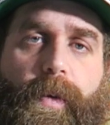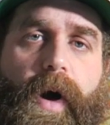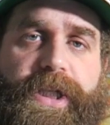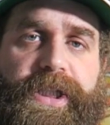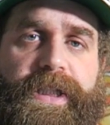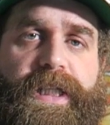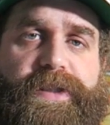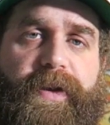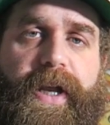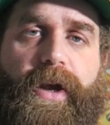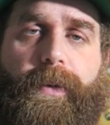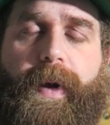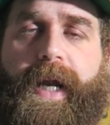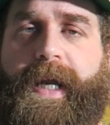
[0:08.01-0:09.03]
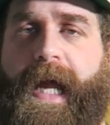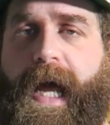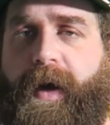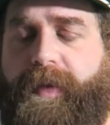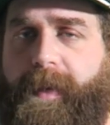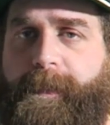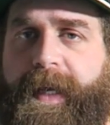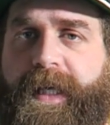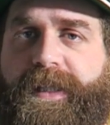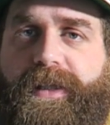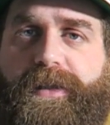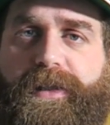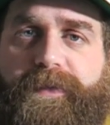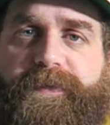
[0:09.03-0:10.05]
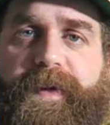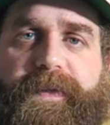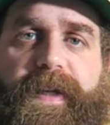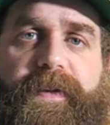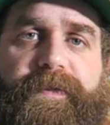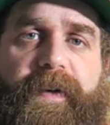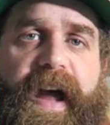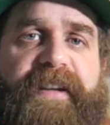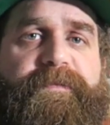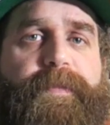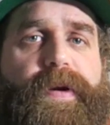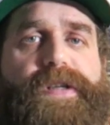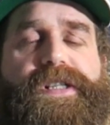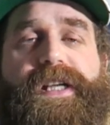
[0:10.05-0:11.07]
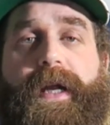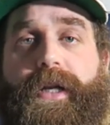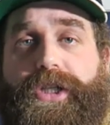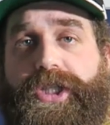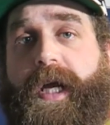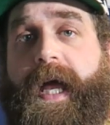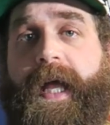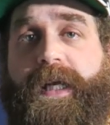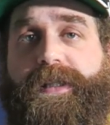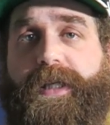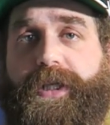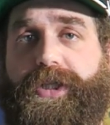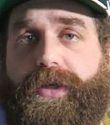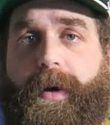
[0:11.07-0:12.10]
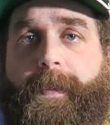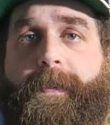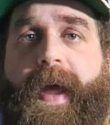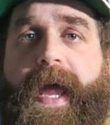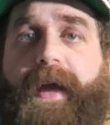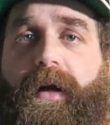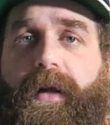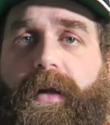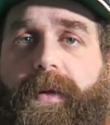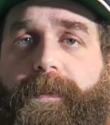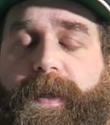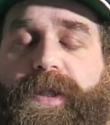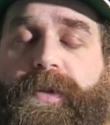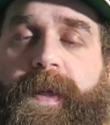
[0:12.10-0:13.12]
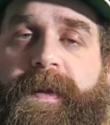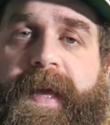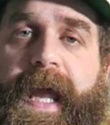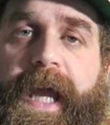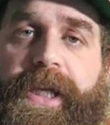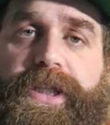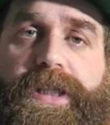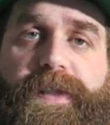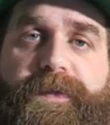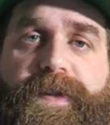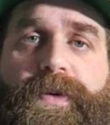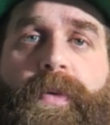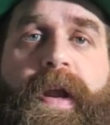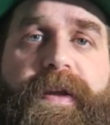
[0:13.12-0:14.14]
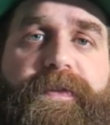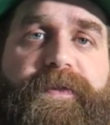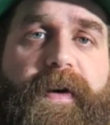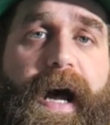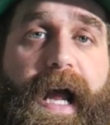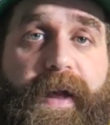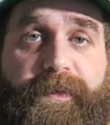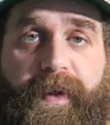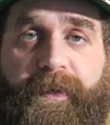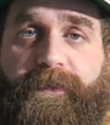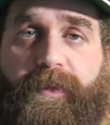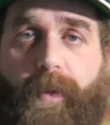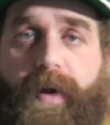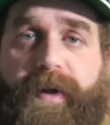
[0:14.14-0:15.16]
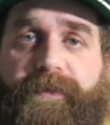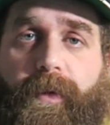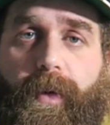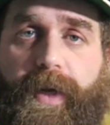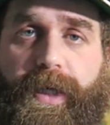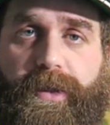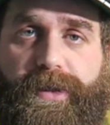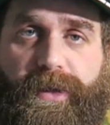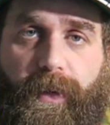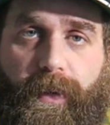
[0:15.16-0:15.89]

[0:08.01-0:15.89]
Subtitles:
you're watching this video right now, that means there's a 55% chance that you're a male between the ages of 25 and 44 years